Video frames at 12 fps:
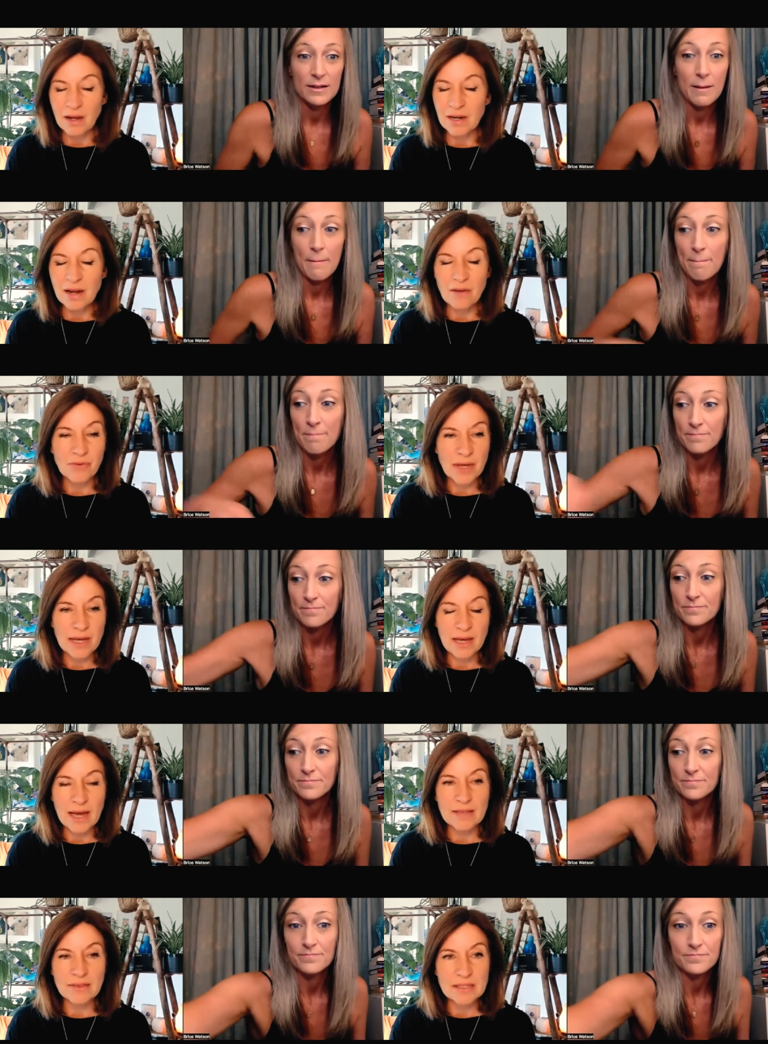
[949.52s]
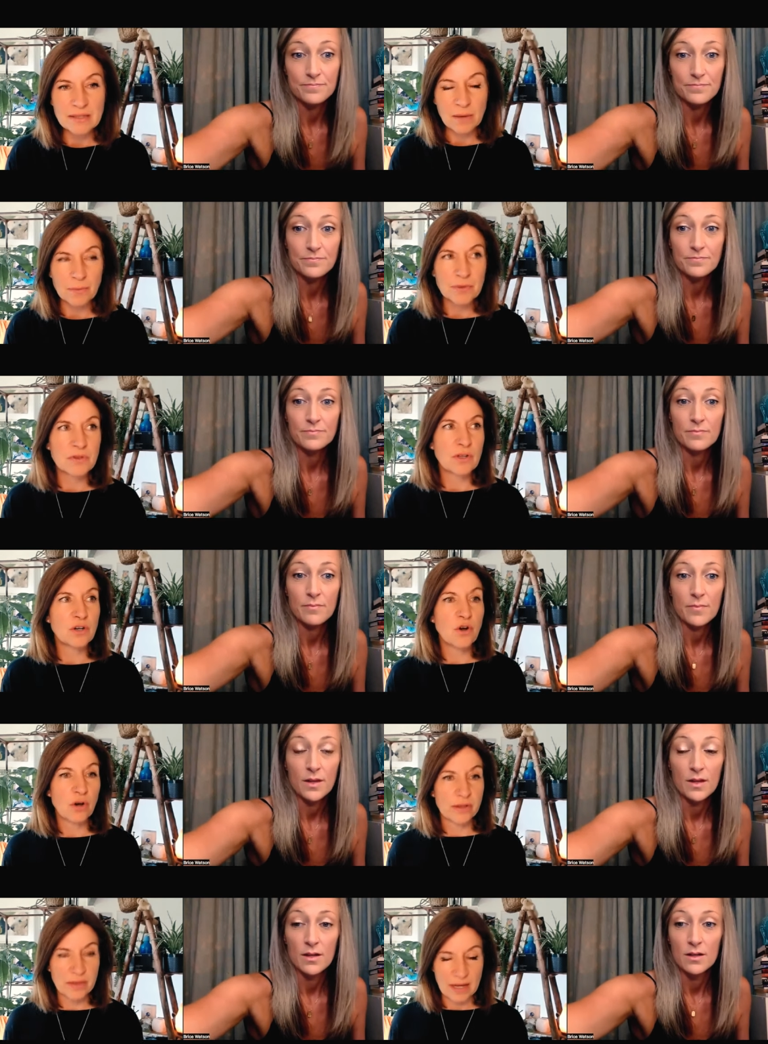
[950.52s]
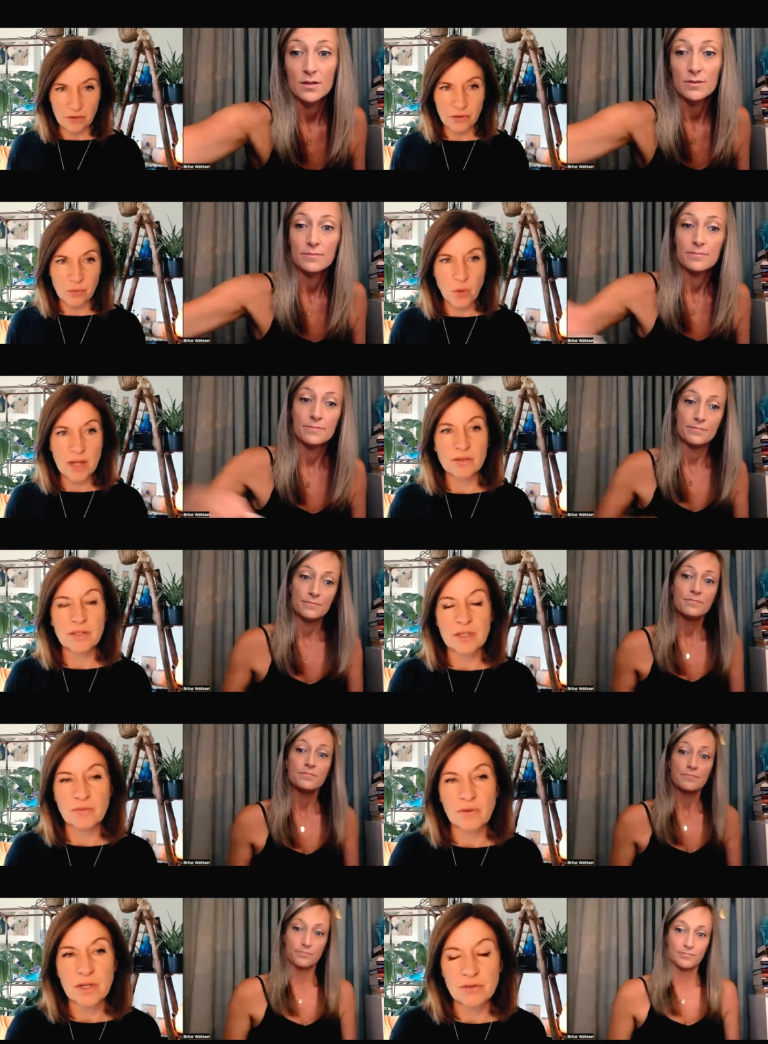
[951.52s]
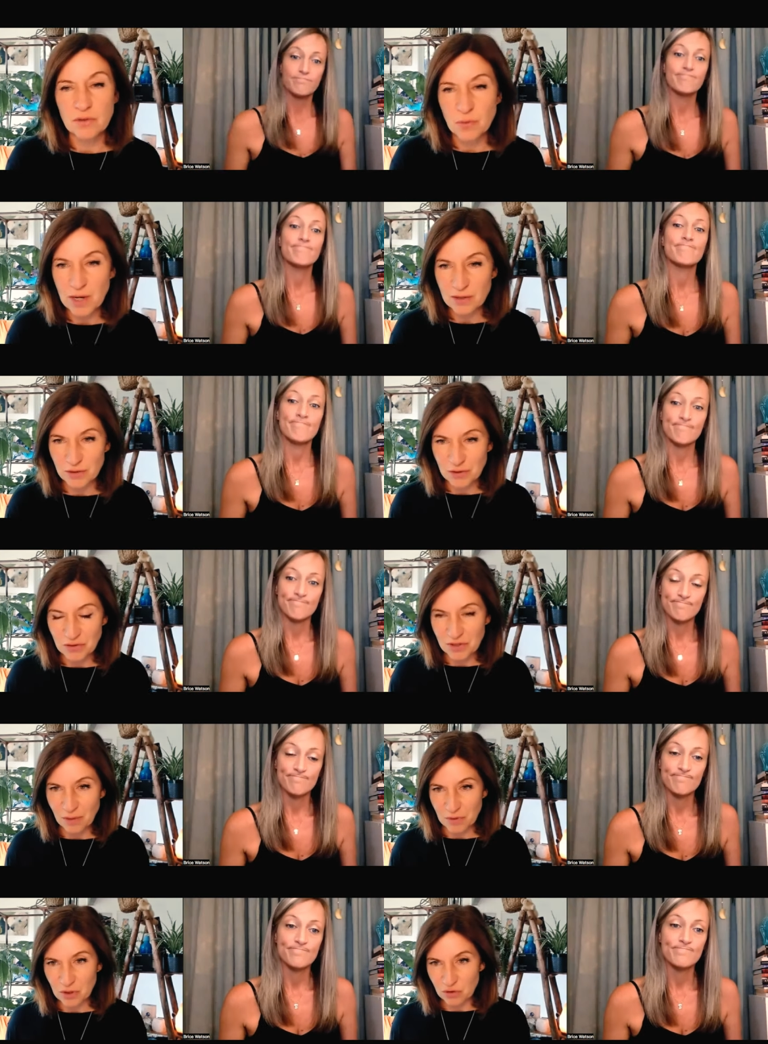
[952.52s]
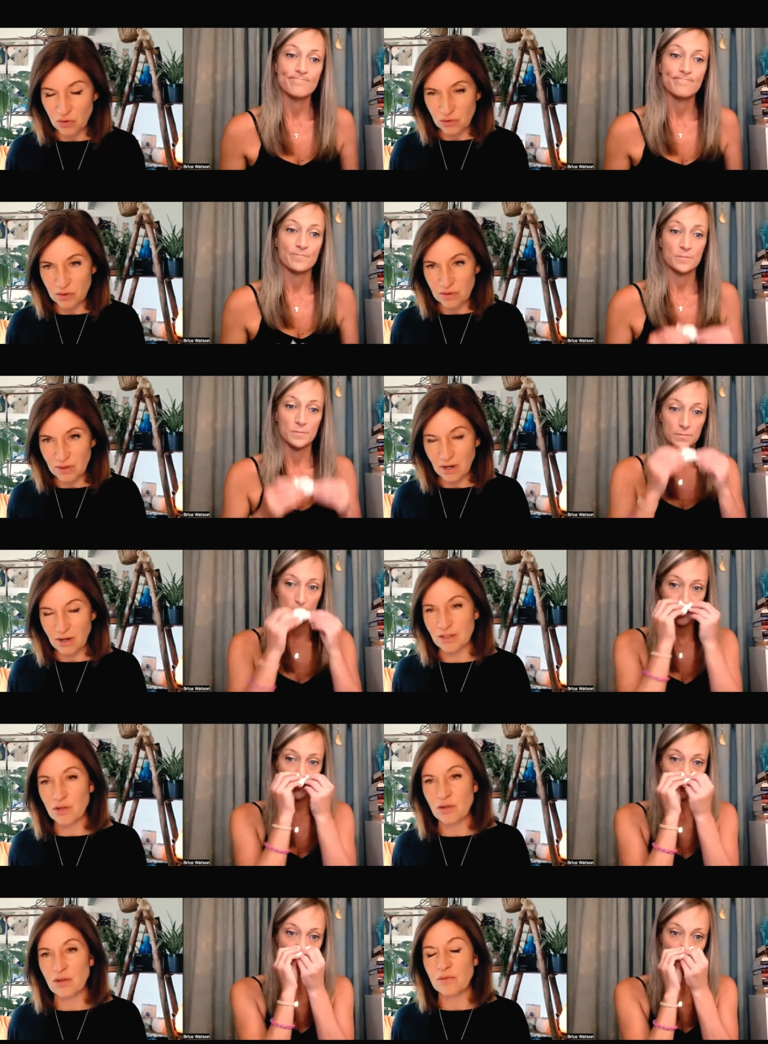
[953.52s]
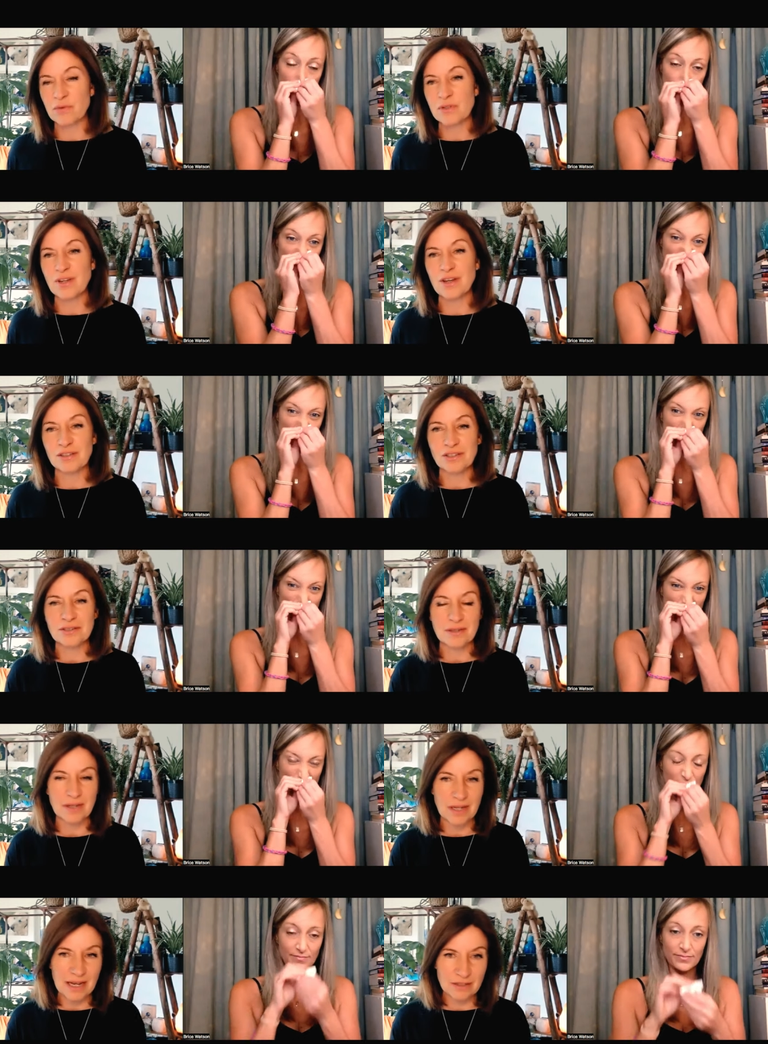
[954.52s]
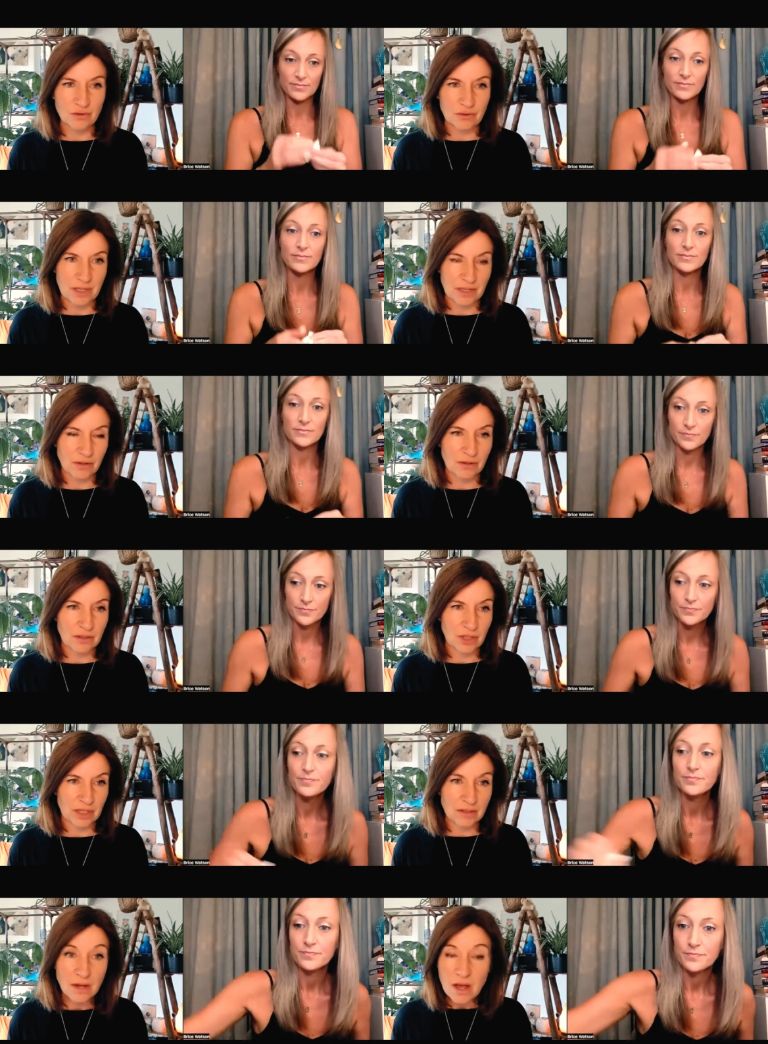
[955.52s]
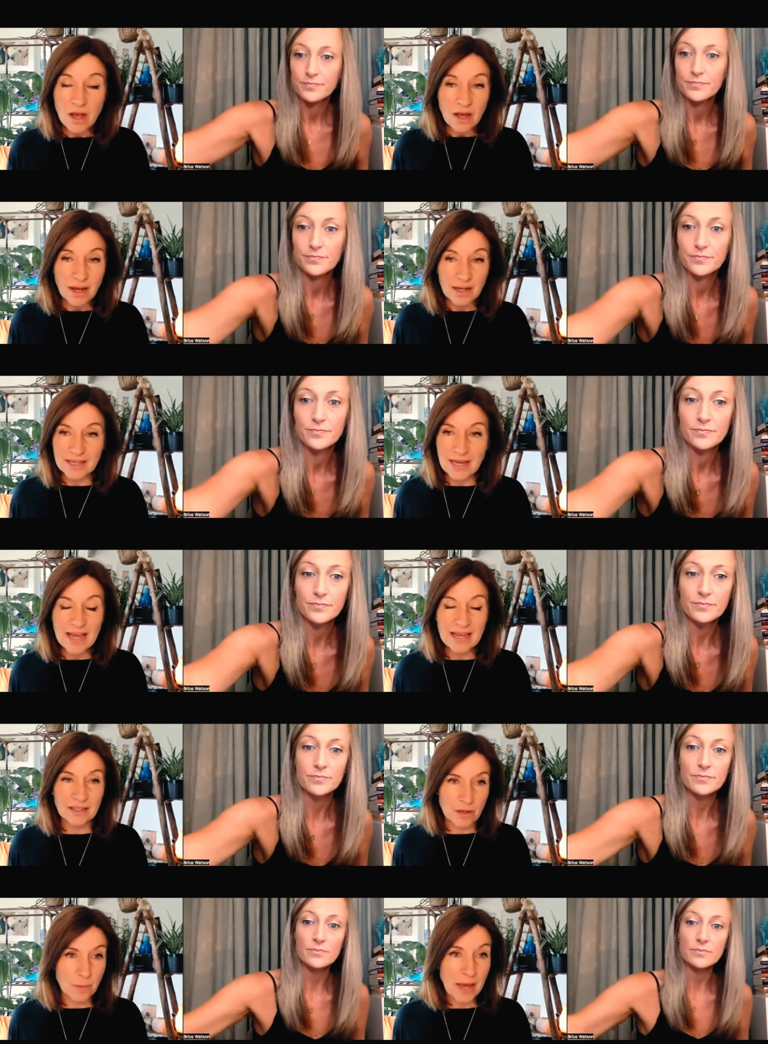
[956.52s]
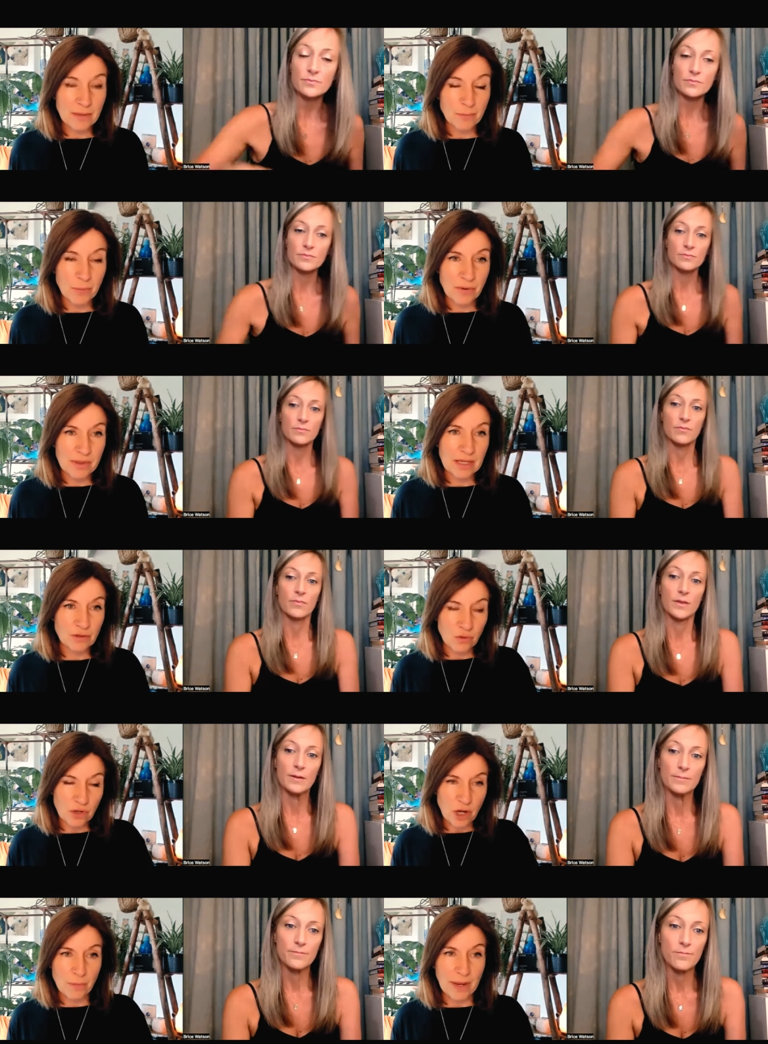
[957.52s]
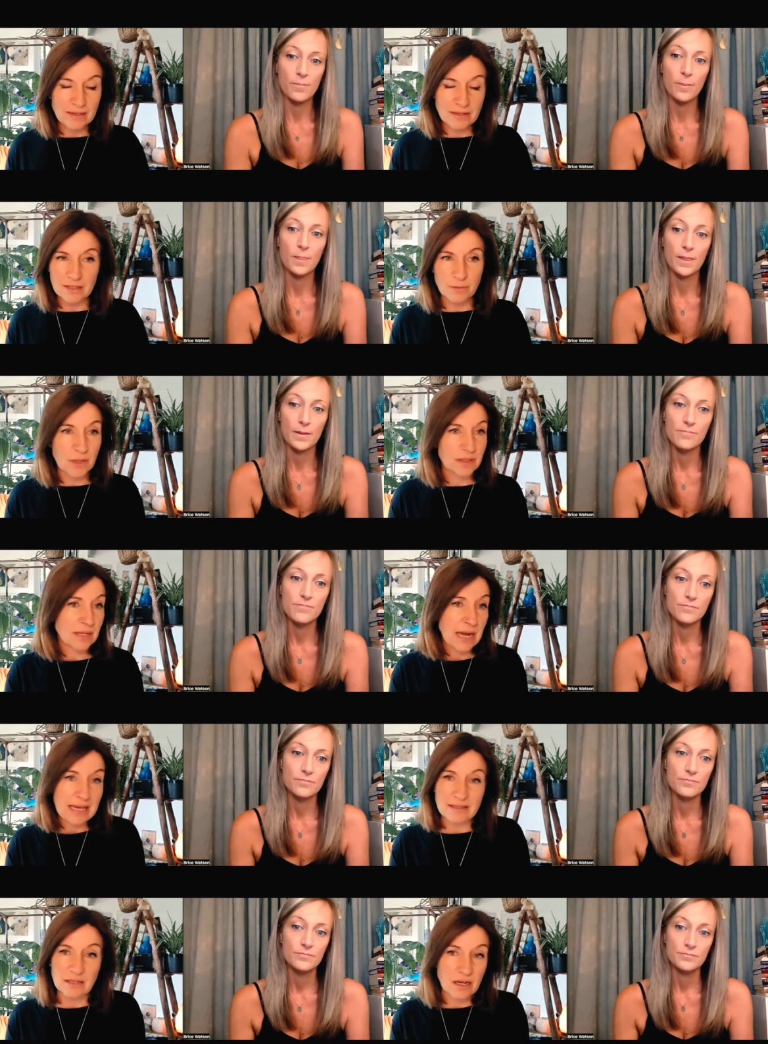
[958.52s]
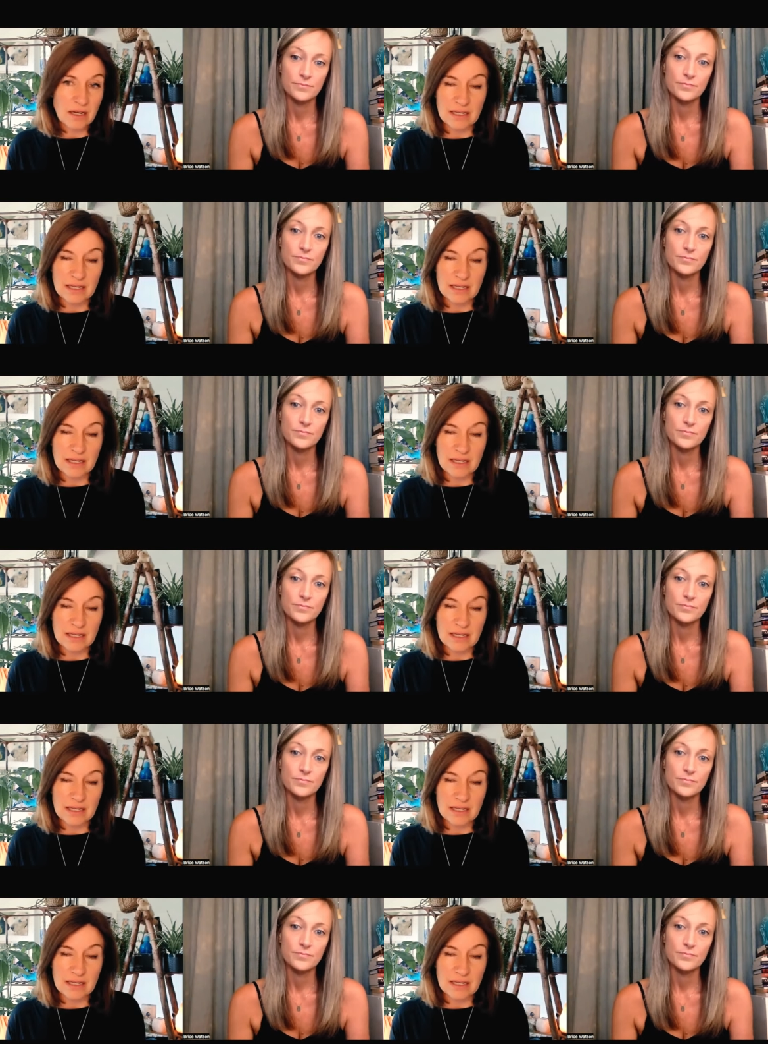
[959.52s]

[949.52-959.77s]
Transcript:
Speaker 1: I love it. And this happens a lot in the health and wellness field as well. So, some of the doctors that I do a lot of research into the natural technologies, again, a paper, and then you'll go back six months later,